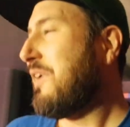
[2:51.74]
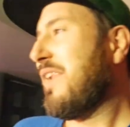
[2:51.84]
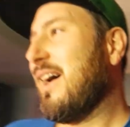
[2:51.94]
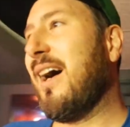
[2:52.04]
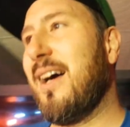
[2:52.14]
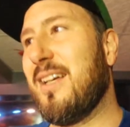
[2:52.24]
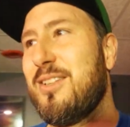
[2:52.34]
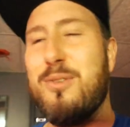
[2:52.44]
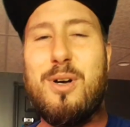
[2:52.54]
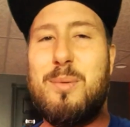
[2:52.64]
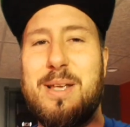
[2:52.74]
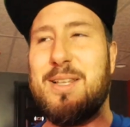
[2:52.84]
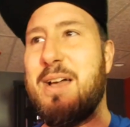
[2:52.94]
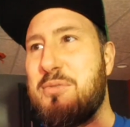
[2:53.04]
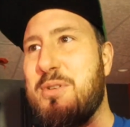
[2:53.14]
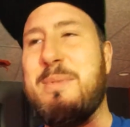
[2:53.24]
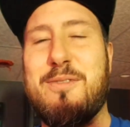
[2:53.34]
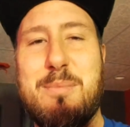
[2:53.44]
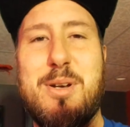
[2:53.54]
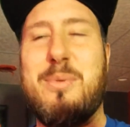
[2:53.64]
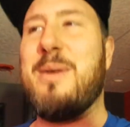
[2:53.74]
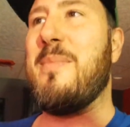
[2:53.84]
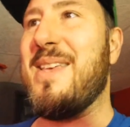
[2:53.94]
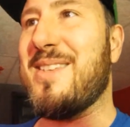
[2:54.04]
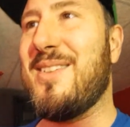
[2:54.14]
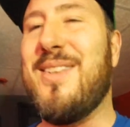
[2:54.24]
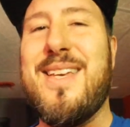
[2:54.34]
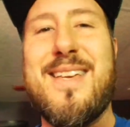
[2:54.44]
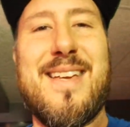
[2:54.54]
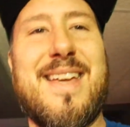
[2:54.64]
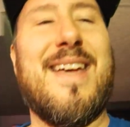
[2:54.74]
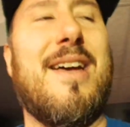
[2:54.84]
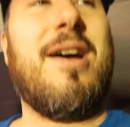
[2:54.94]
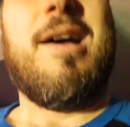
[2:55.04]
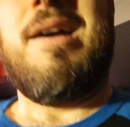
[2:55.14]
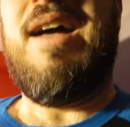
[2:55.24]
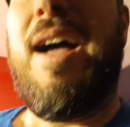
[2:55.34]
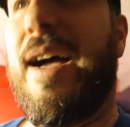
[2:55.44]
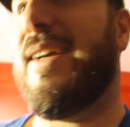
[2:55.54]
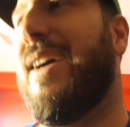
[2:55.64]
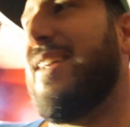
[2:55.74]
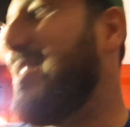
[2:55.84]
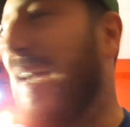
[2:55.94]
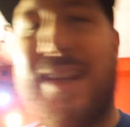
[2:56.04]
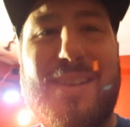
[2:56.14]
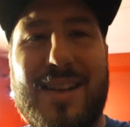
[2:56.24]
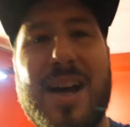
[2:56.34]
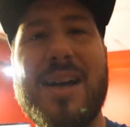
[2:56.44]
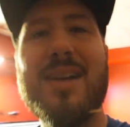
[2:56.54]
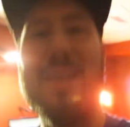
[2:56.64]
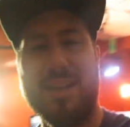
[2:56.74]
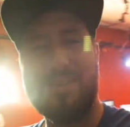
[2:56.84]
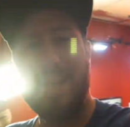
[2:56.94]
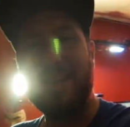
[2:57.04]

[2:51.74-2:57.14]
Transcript: Uh, I do all my live streaming from here, right? Basically, I got a second, a second